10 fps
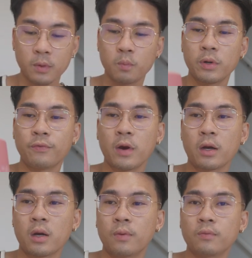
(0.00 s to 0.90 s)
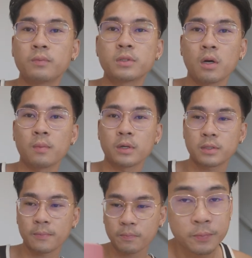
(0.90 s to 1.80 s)
Pretty fire cup,
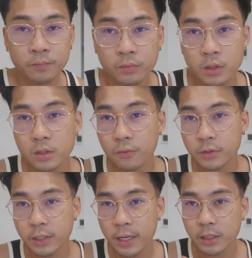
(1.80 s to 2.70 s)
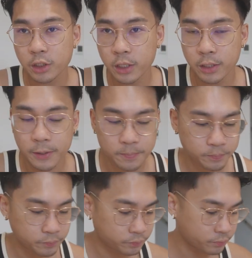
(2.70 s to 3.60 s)
Starbucks. So for today's agenda,
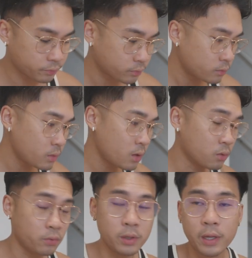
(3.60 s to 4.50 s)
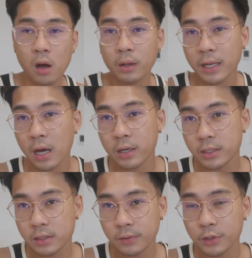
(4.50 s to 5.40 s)
really all I got
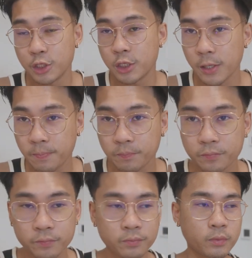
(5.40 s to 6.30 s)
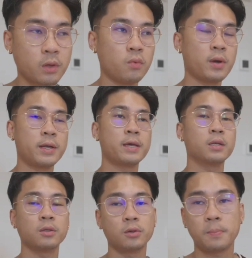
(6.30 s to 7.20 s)
is the gym. We're gonna hit a
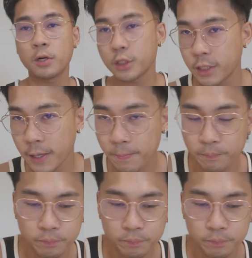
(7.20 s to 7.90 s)
little push day.